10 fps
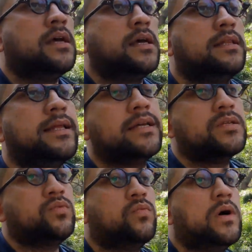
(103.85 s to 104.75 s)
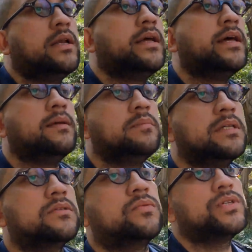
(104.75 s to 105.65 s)
And that is one
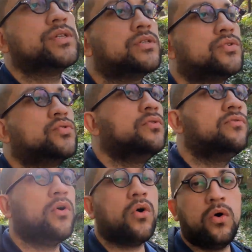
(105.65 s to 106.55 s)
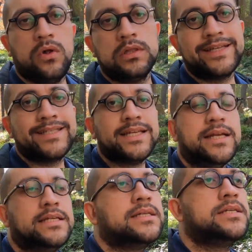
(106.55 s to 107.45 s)
element which is true for all the
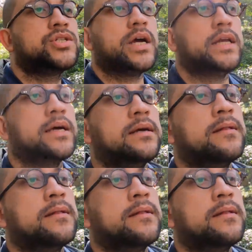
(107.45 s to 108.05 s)
cities in China.